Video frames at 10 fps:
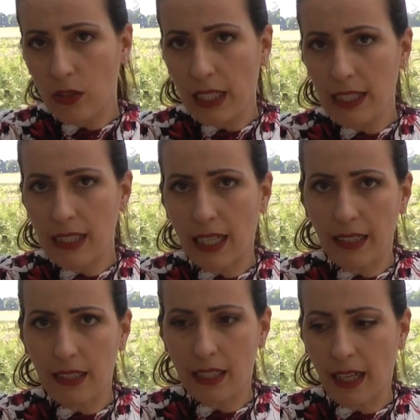on this, I
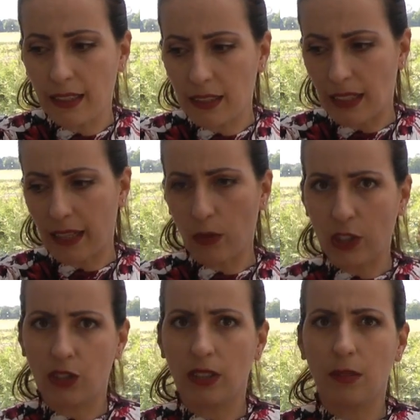decided, and I
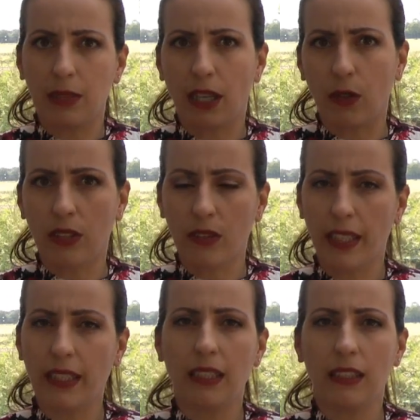watched a little bit how the
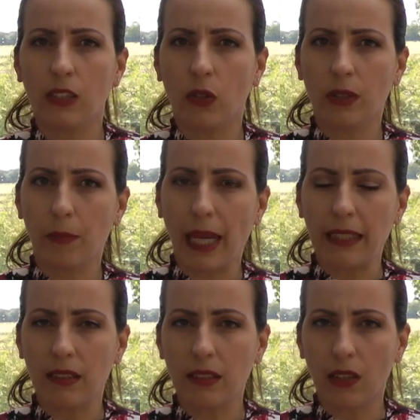grading is on the
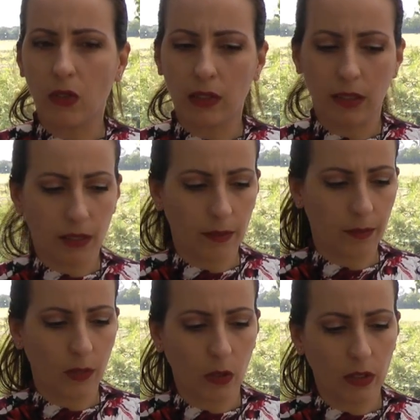pattern, on
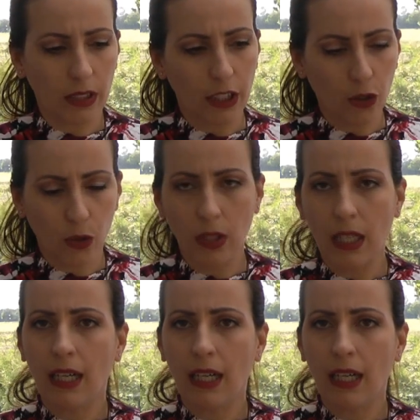the tissue.